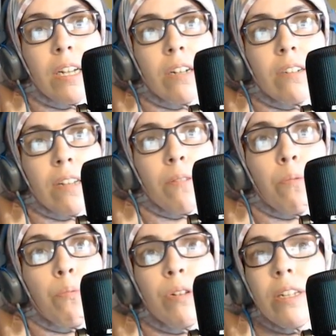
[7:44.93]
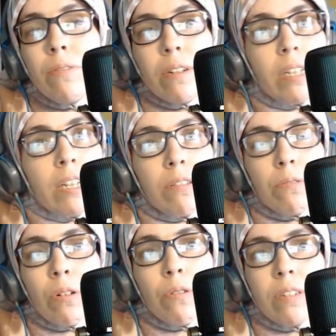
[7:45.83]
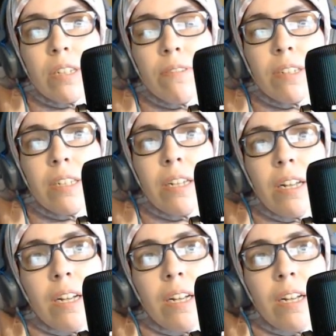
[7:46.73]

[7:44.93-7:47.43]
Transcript: because I really want to get through the Horus Heresy.